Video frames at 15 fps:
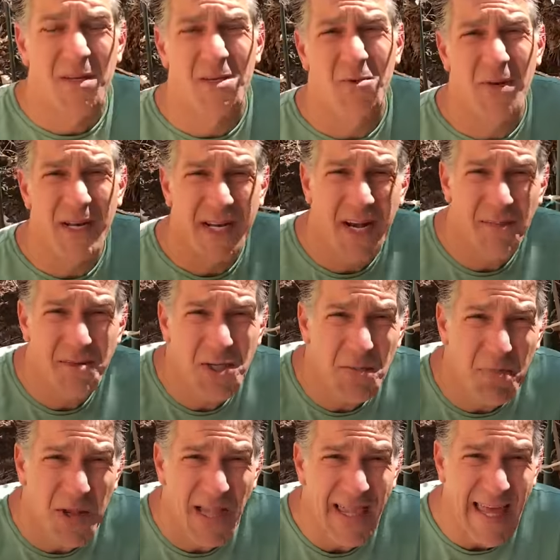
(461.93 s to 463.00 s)
So when it comes to
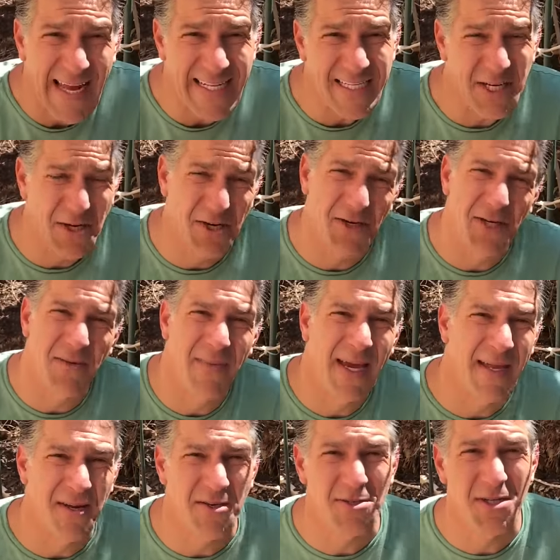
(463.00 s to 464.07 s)
planting your
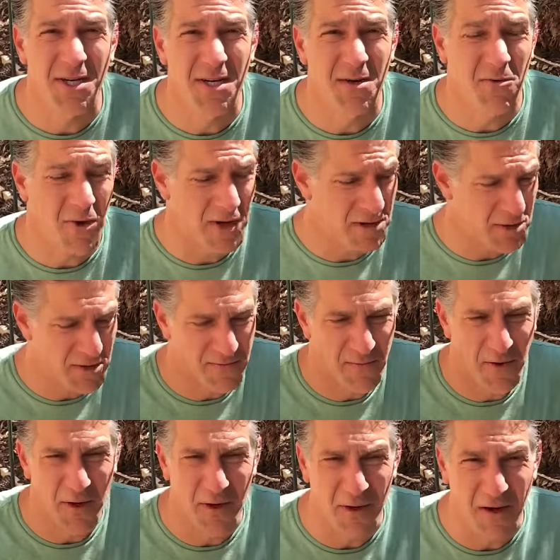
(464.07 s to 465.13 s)
tomatoes, you're going to want to look
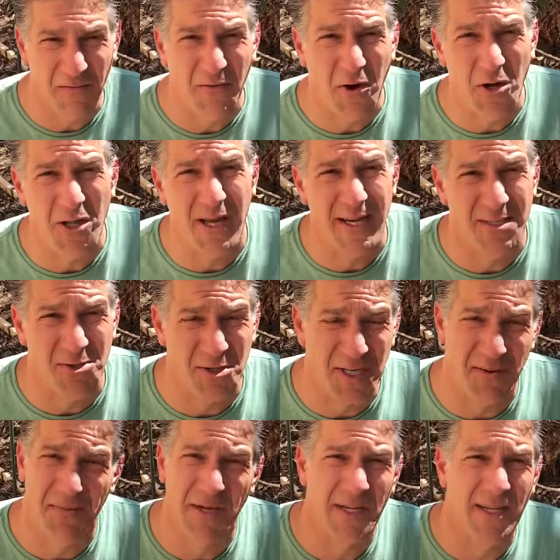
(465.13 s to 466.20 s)
for a fertilizer
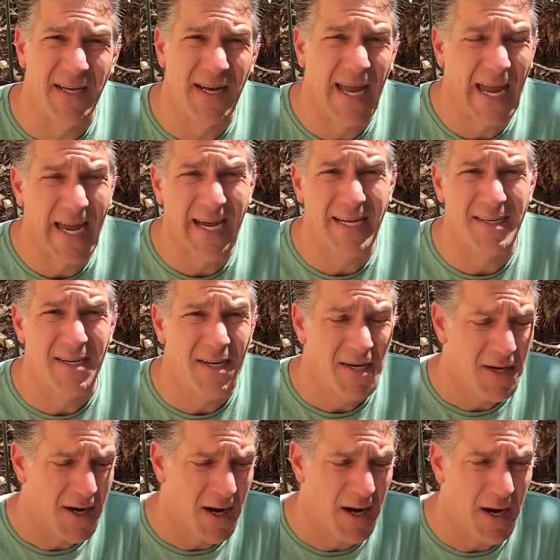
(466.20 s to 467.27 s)
typically. And
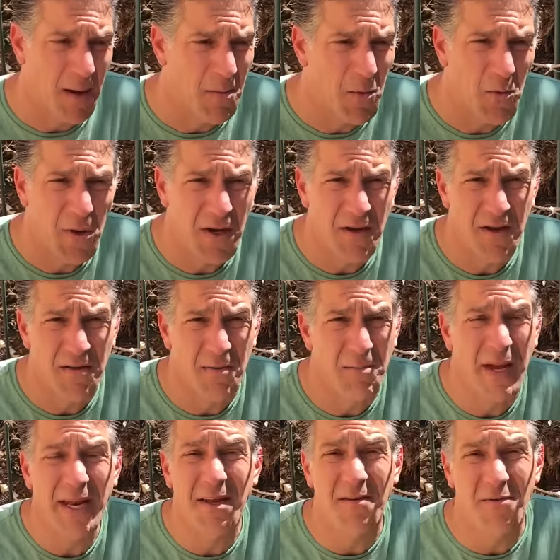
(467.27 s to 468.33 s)
um, we,
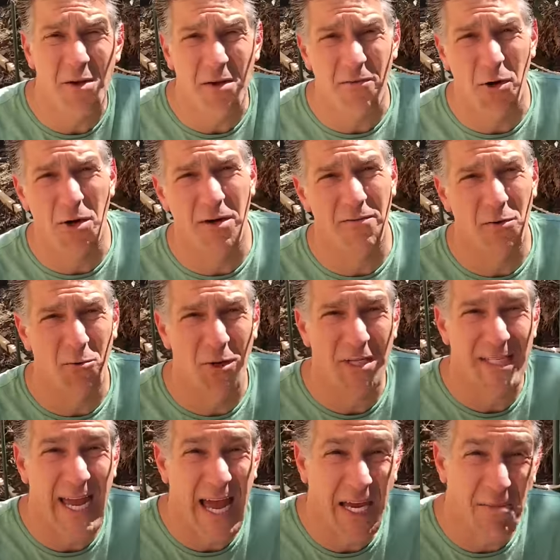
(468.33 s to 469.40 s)
many of you have heard of the
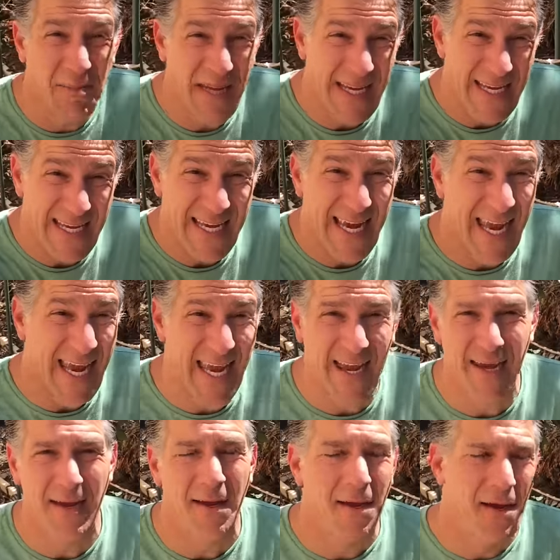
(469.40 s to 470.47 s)
words N P
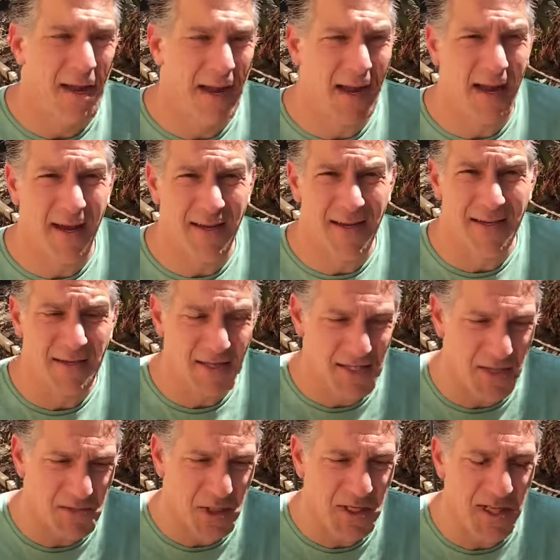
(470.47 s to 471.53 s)
K. And in the
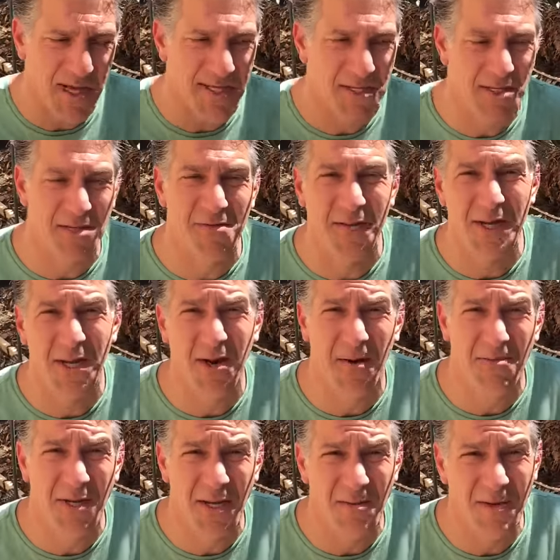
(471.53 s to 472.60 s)
subject line to this video,
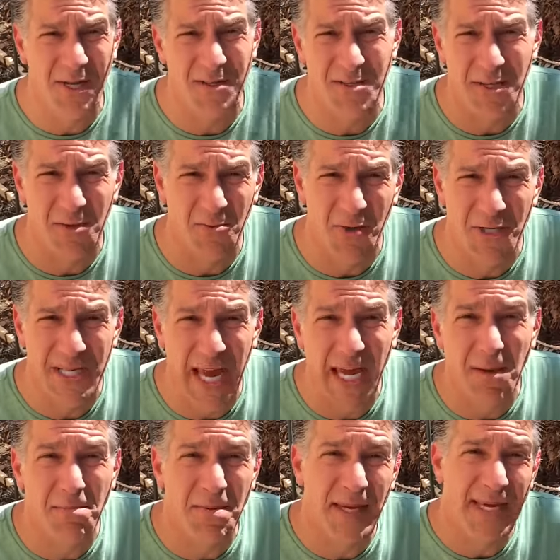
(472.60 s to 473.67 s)
I'm going to be using the words
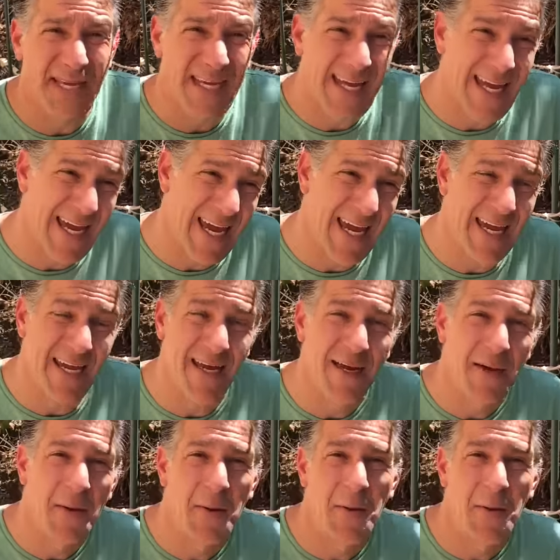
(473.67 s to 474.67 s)
N P K